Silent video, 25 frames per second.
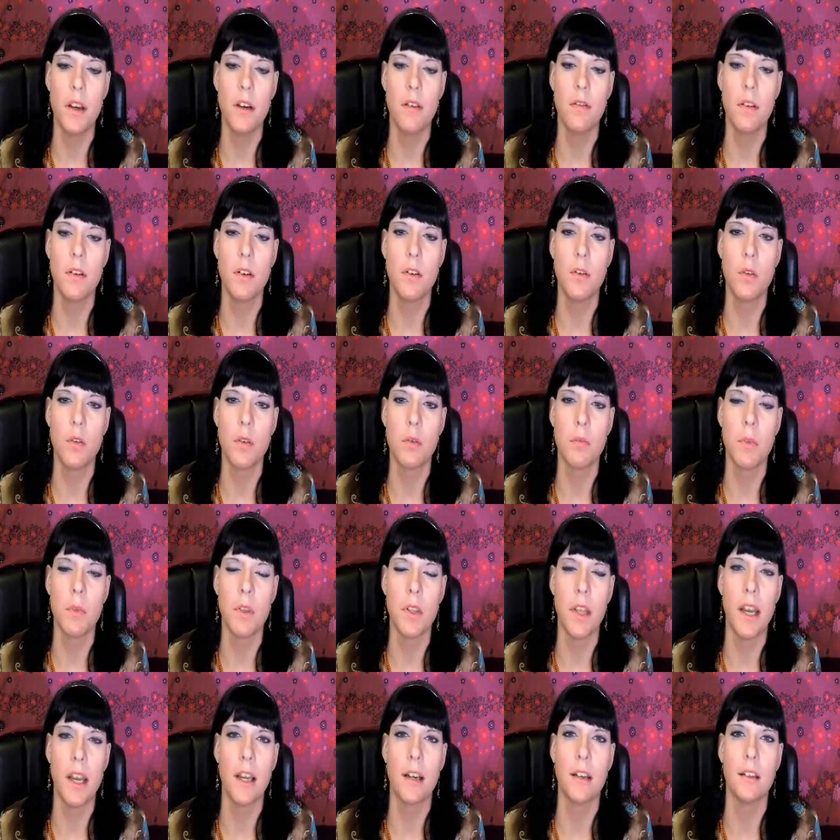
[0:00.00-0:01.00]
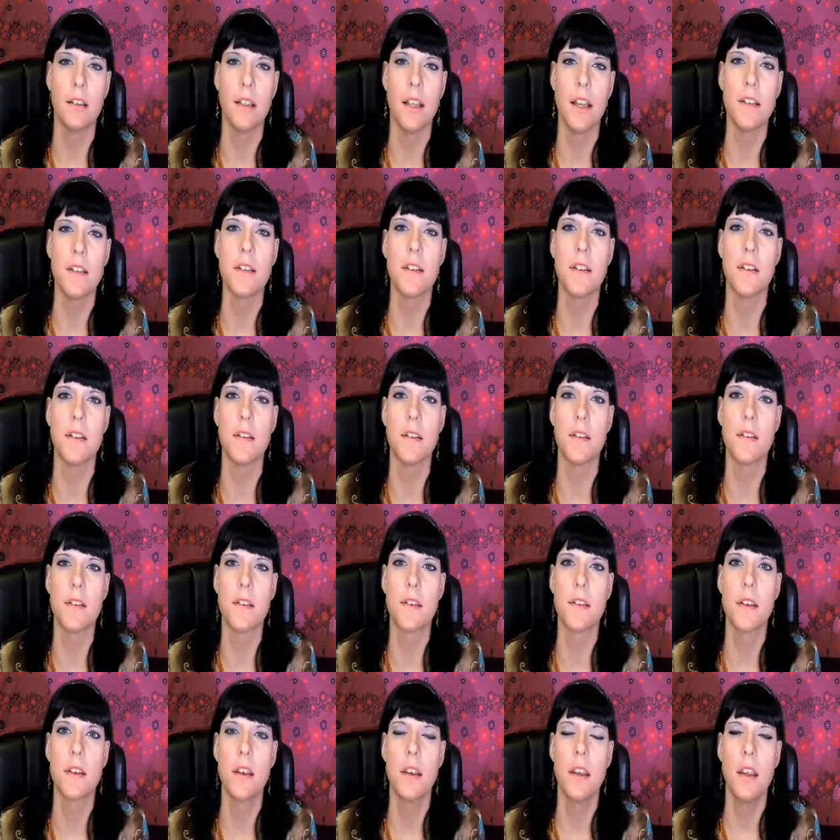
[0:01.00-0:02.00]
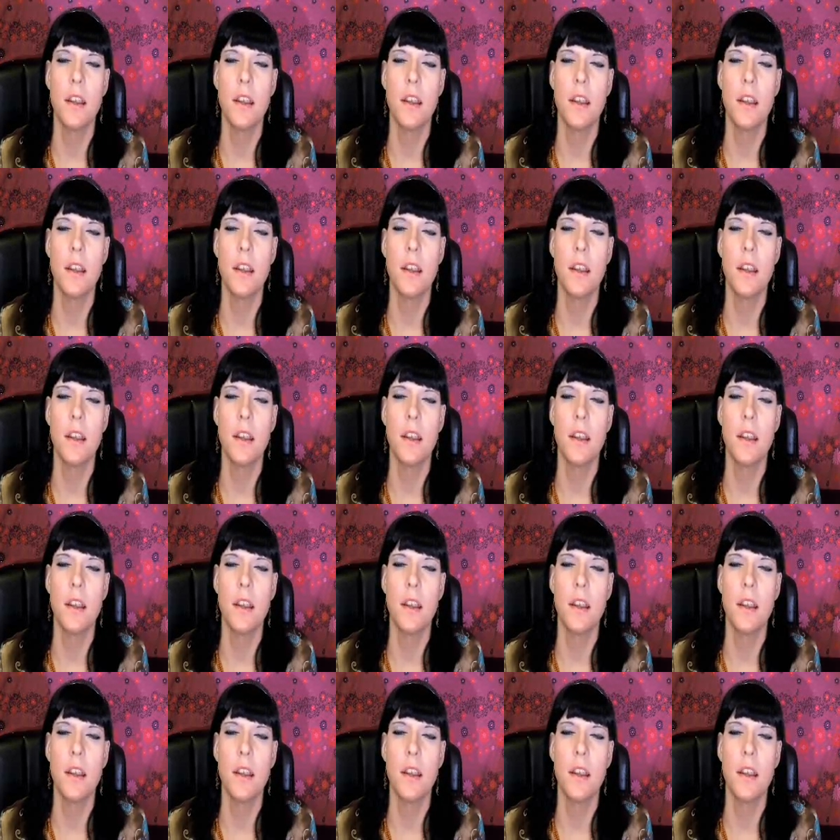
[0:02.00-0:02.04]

of a normal adolescence